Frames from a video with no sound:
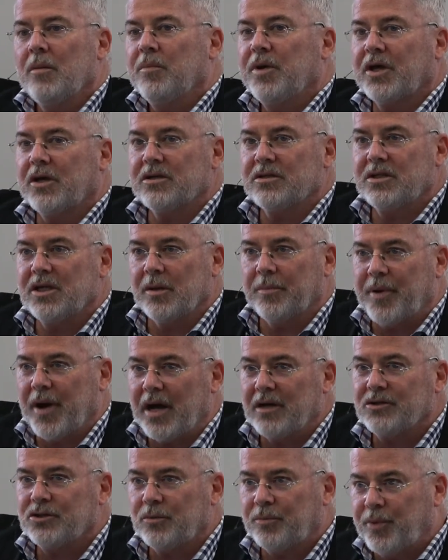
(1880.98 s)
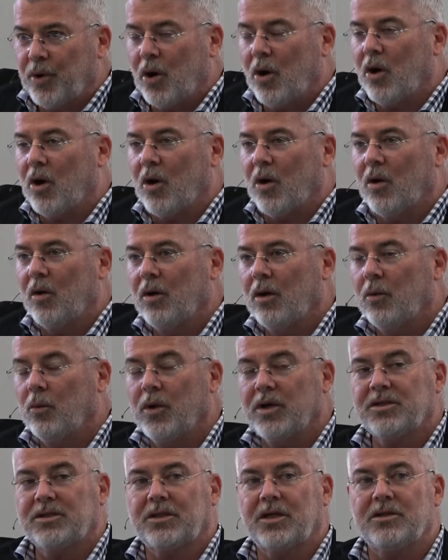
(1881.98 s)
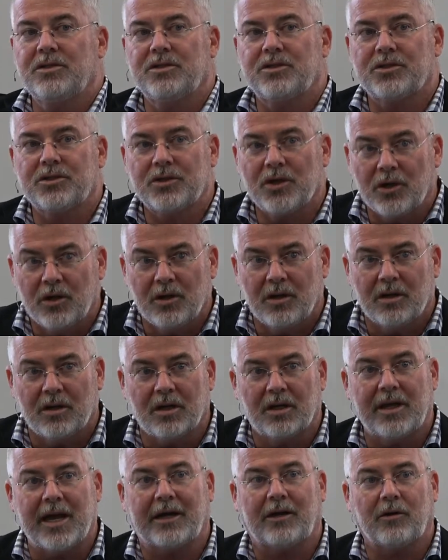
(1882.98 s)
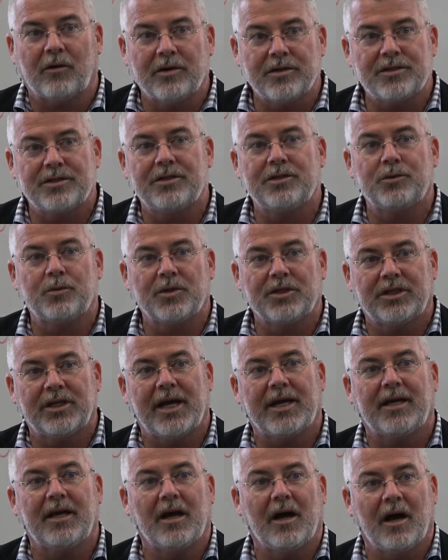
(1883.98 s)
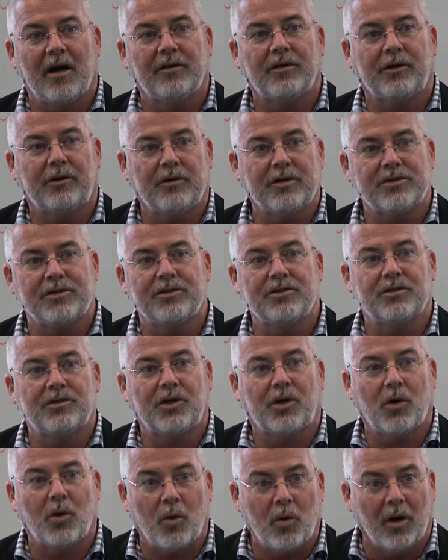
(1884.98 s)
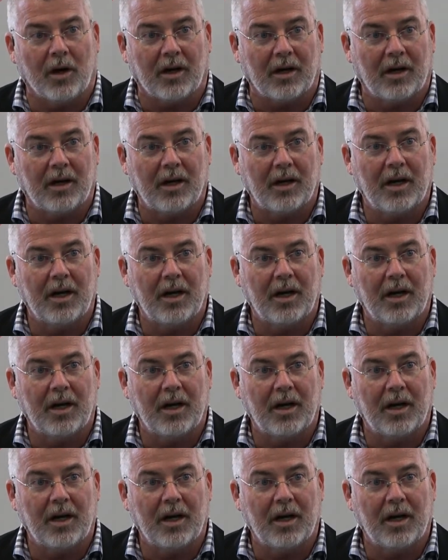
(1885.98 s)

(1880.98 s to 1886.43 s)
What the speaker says: Because the Apostle Paul was concerned that Christians were taking other Christians to court.